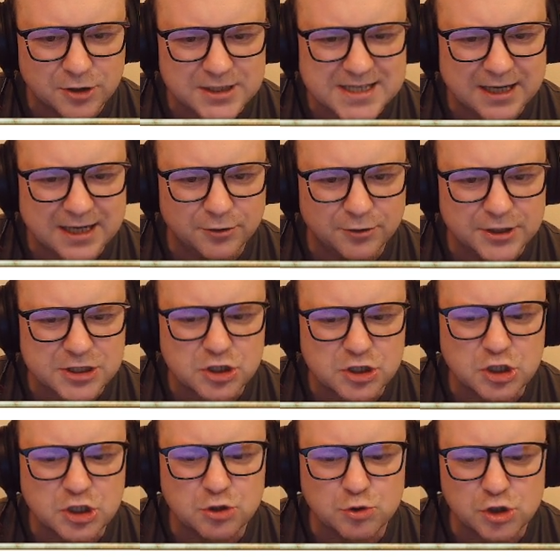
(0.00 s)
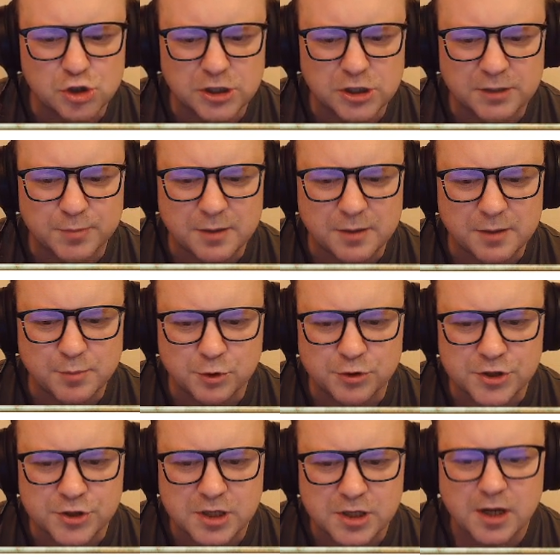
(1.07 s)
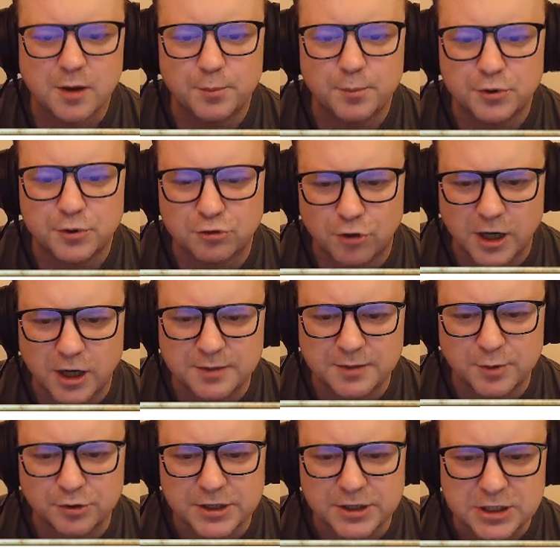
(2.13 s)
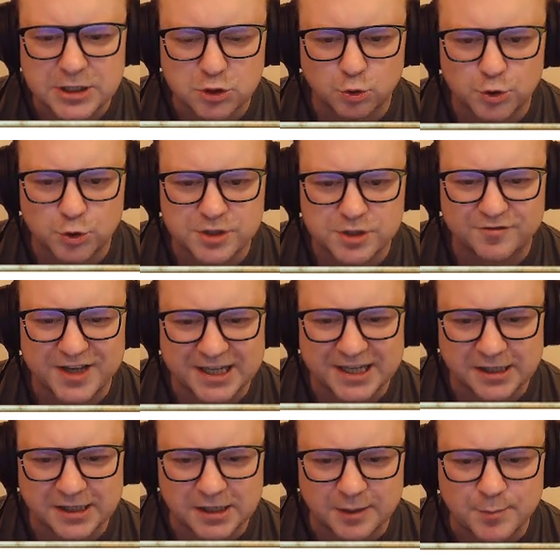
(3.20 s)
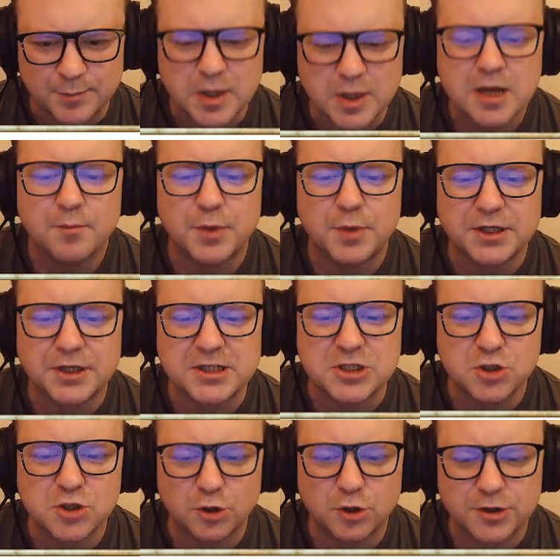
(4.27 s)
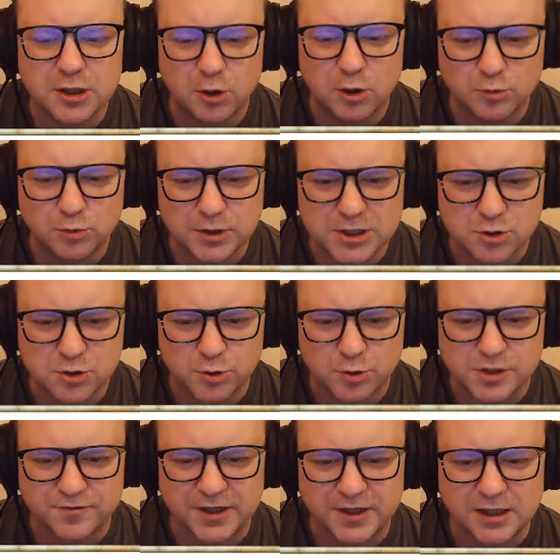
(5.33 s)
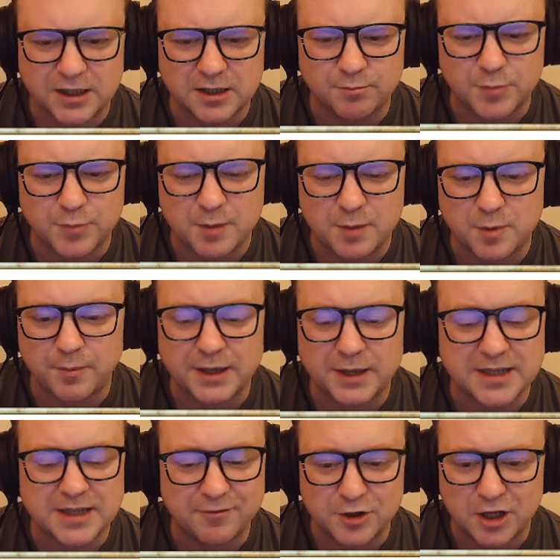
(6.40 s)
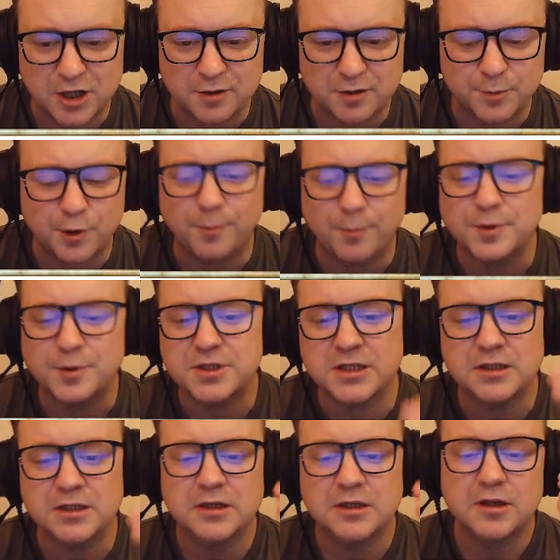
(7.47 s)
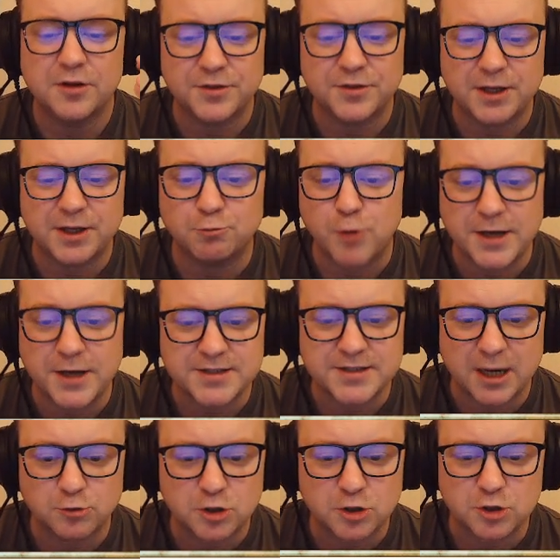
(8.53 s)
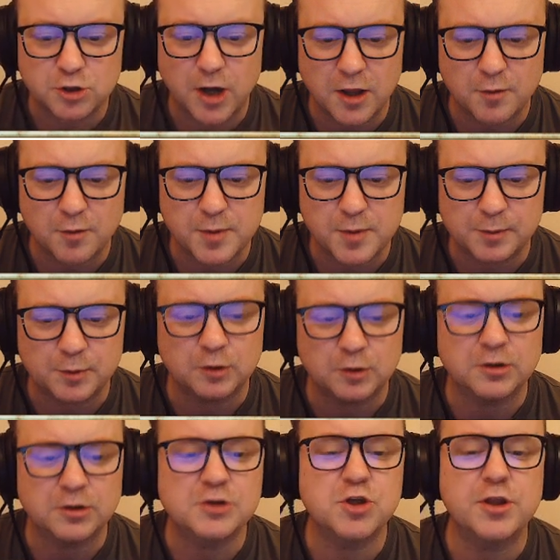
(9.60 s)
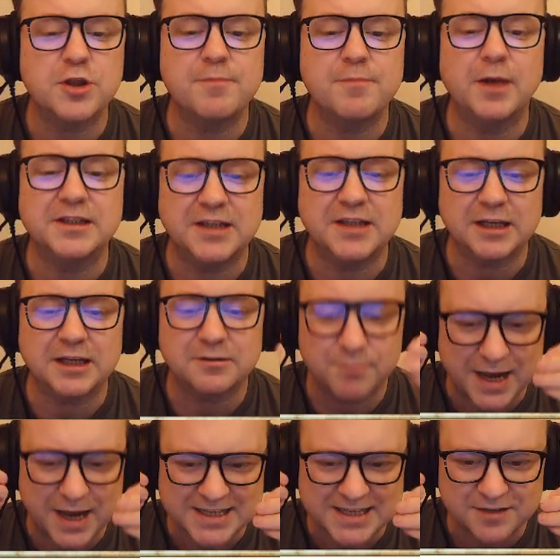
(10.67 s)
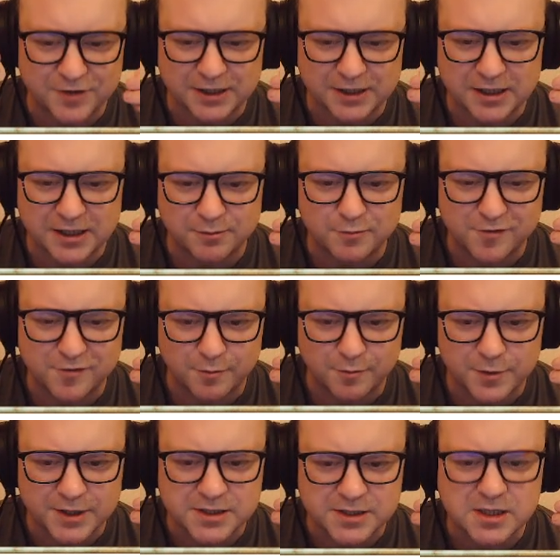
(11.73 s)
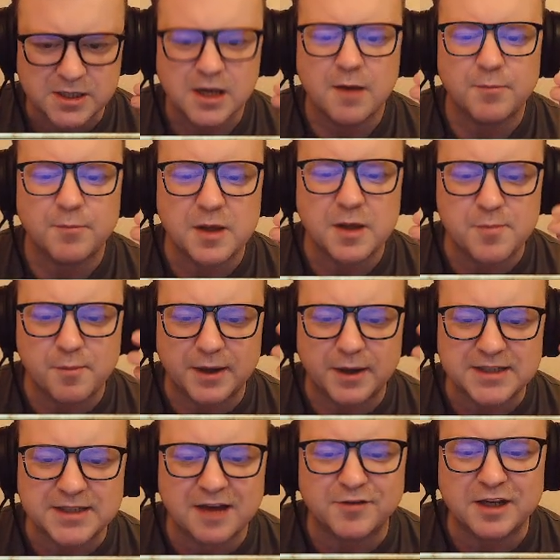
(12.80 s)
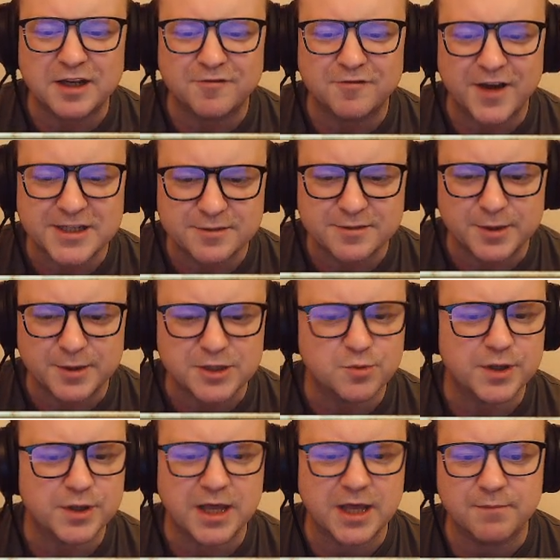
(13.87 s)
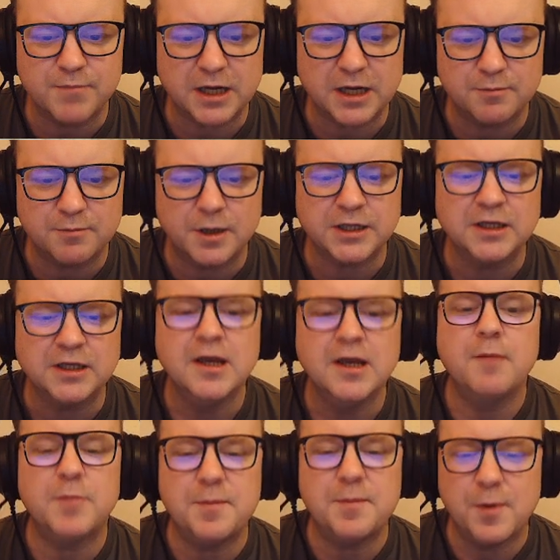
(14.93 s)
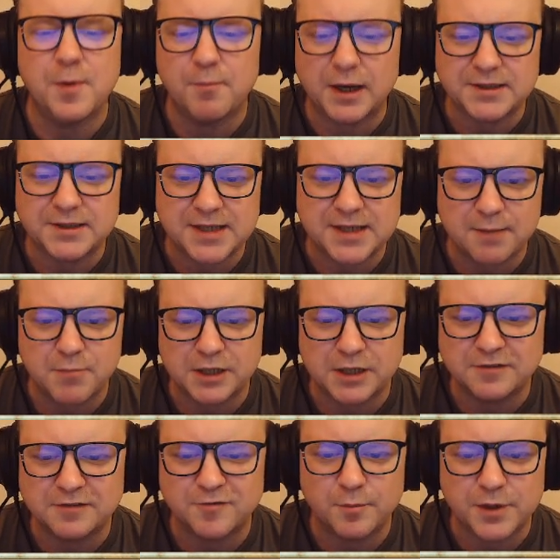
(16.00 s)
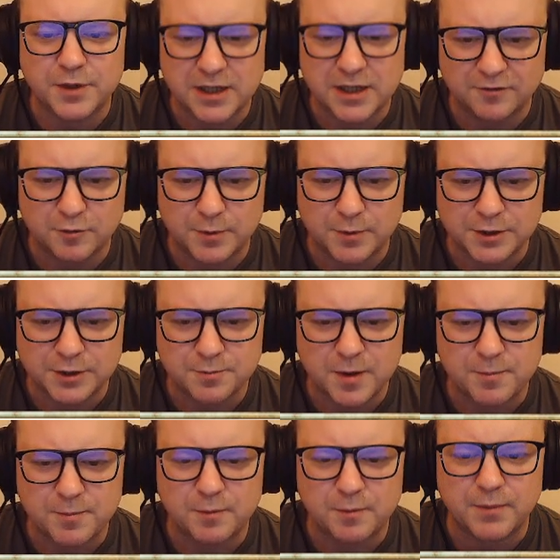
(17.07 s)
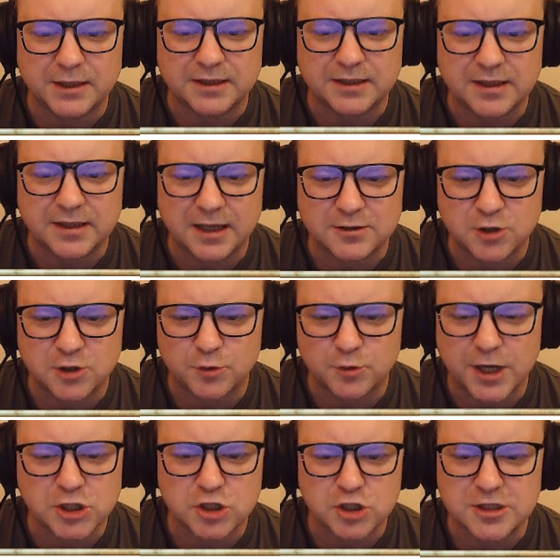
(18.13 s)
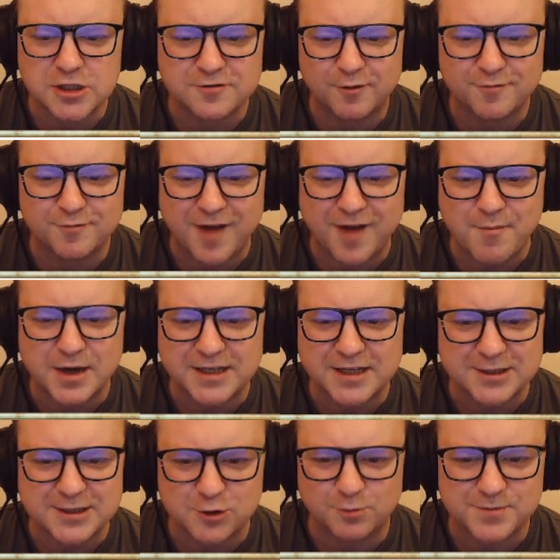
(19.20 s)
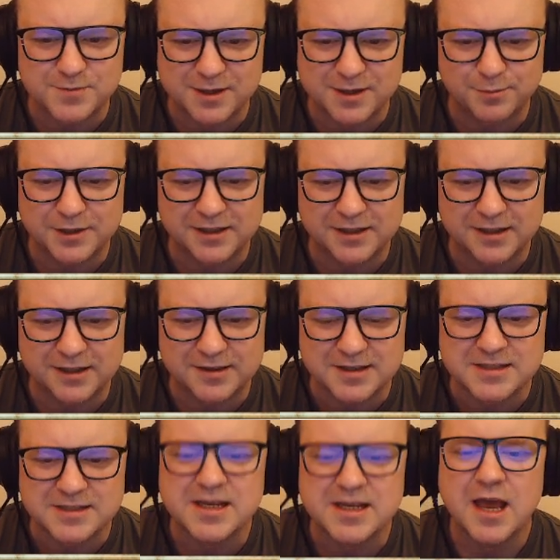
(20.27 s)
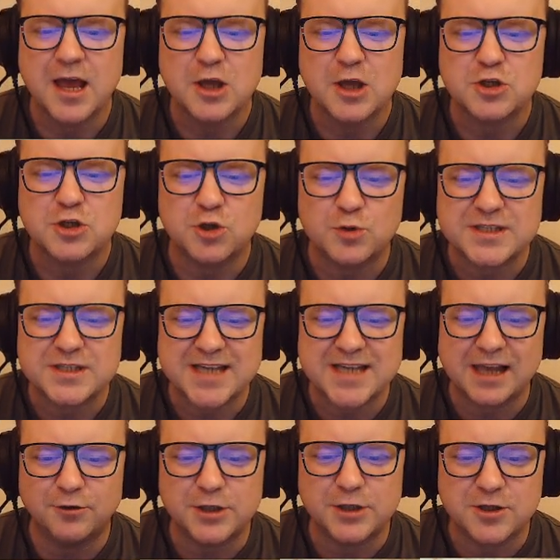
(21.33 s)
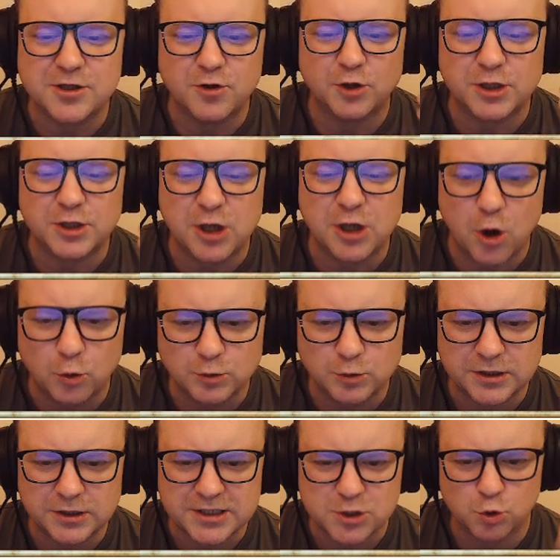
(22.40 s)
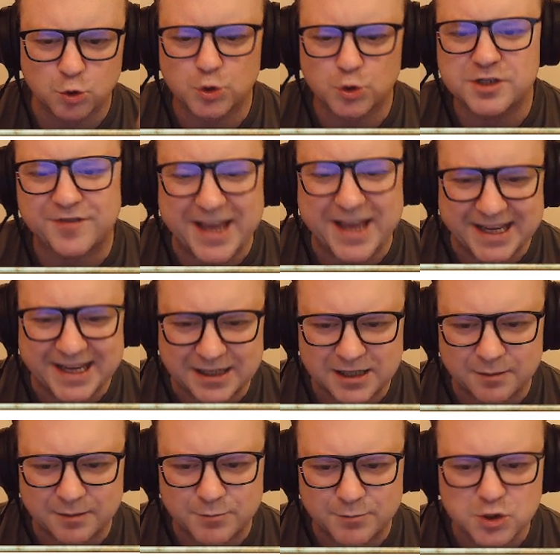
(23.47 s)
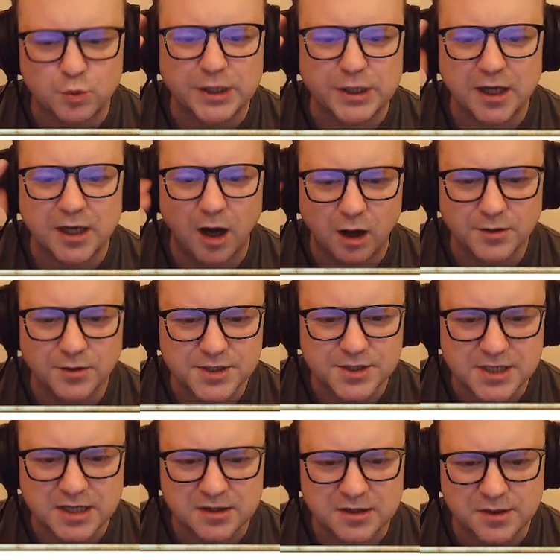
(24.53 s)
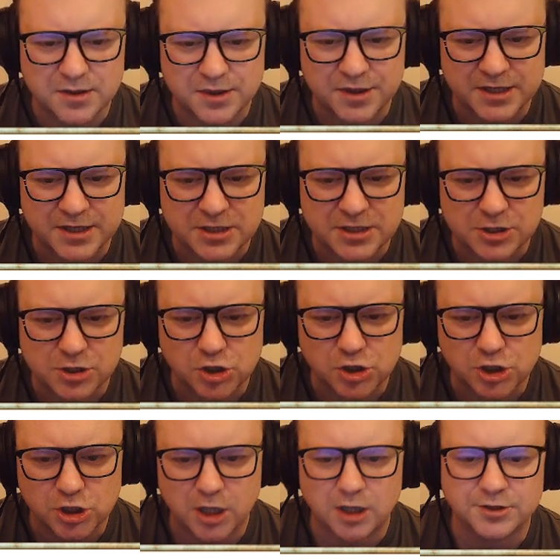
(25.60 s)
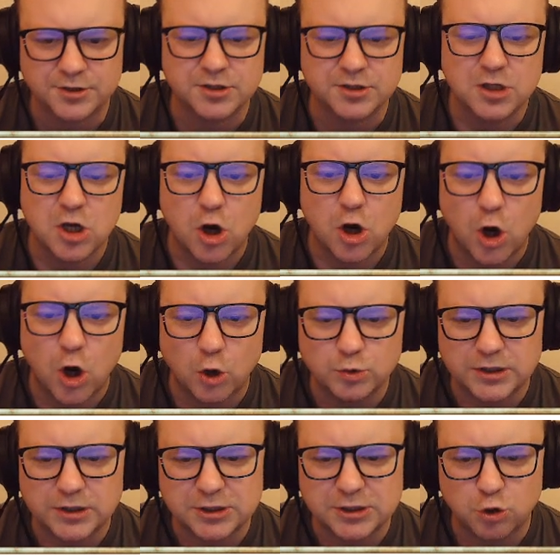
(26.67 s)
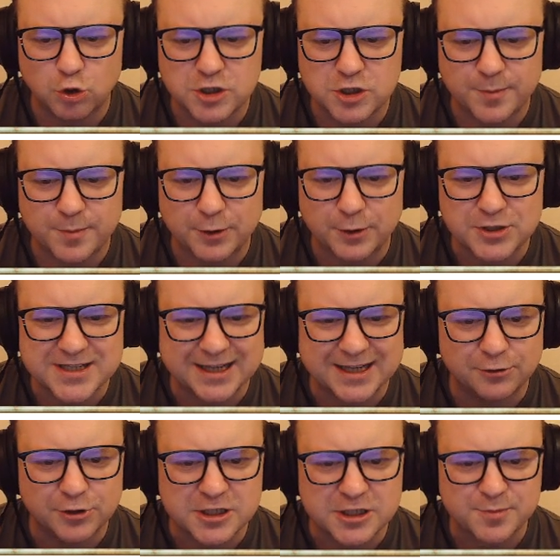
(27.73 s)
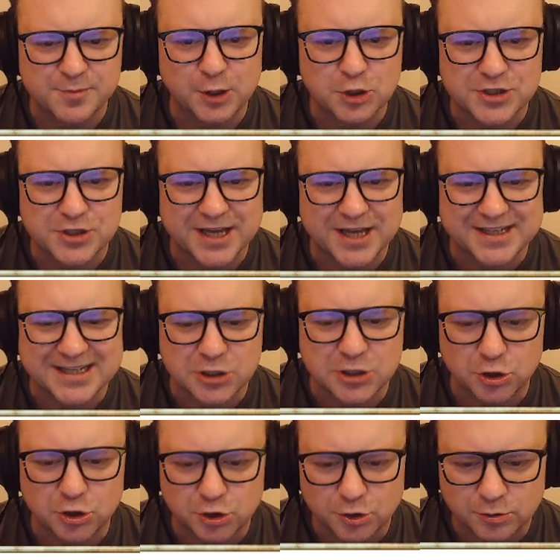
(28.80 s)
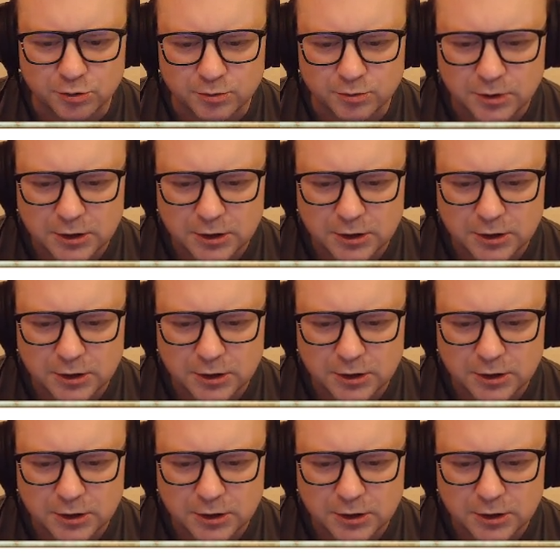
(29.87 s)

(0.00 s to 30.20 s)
Salary is usually people's primary source of income, but it is not the only source of income. People might have another property that they rent out to other people, so they might get passive income from this. People might have investments where they make money. People might get money from the government. People might get donations from families or something like this. So salaries are not the only source of income. So we can't say that this chart only talks about salaries, because that isn't true.